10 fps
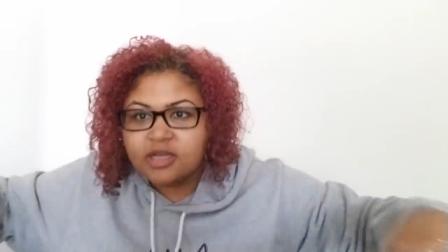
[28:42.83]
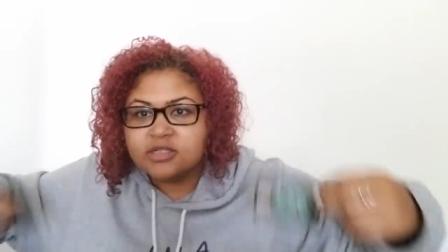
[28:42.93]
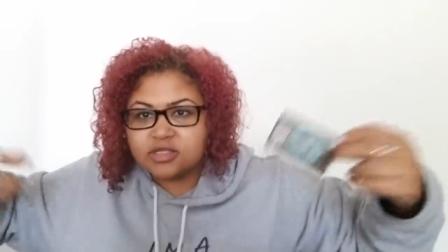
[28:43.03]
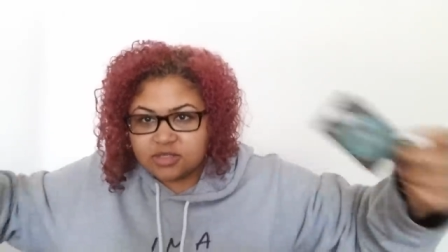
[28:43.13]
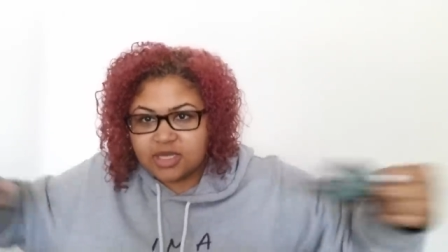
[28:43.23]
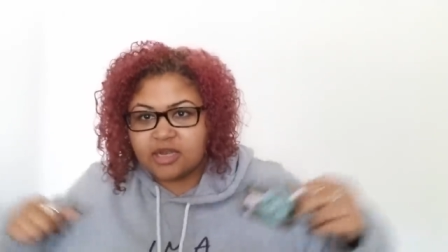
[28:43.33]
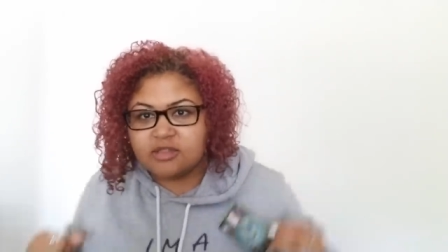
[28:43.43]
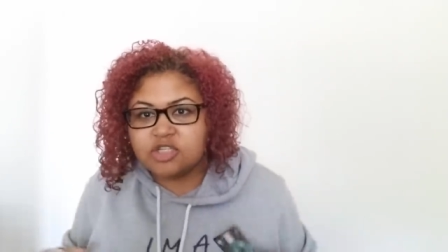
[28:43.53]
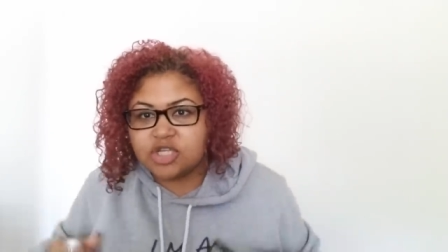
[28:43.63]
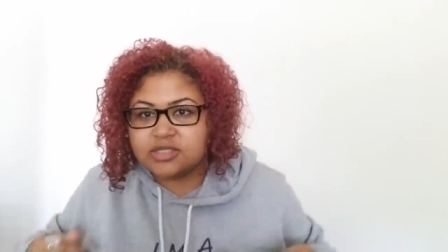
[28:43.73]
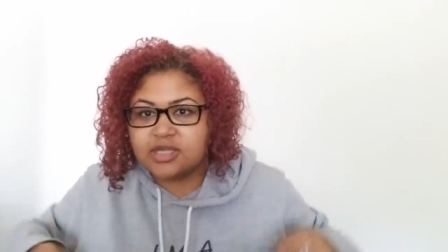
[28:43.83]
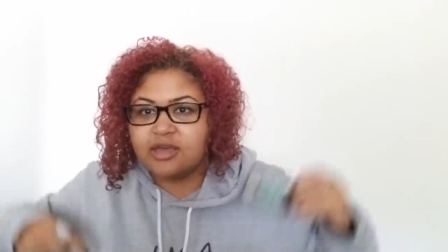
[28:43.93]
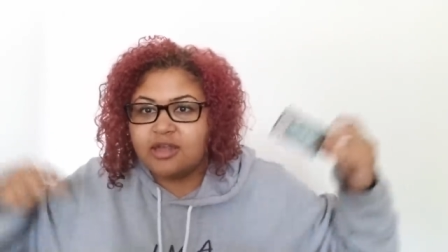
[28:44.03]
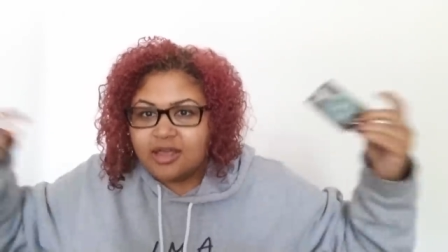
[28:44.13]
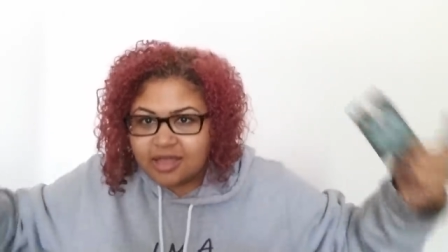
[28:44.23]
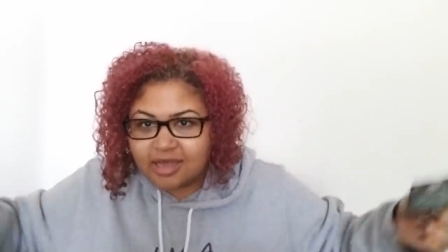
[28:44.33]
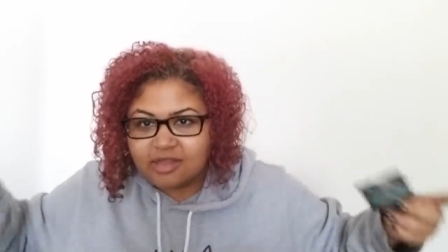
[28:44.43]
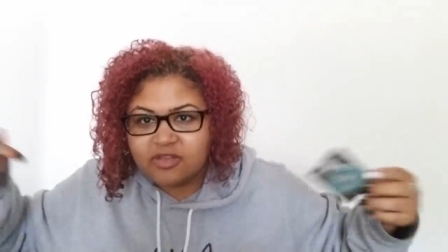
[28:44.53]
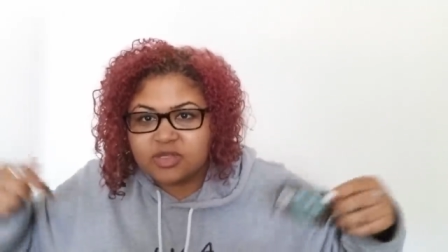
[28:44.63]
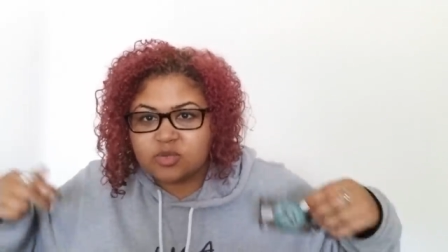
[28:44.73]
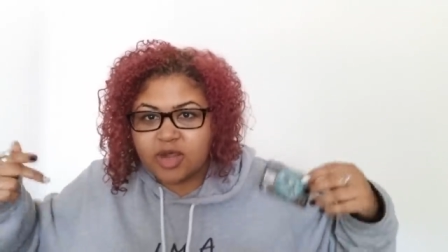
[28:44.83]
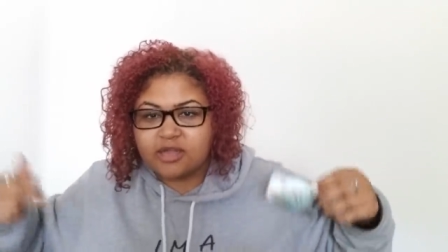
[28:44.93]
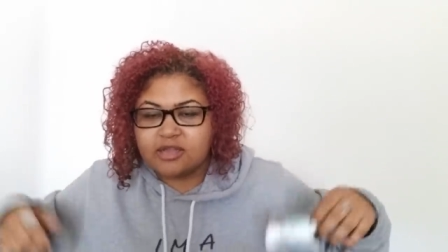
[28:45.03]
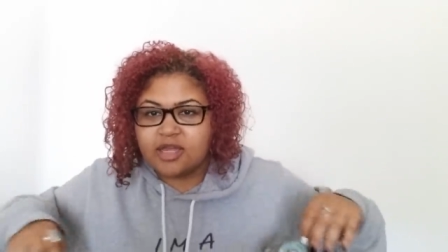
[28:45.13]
to getting shit done, getting things righted,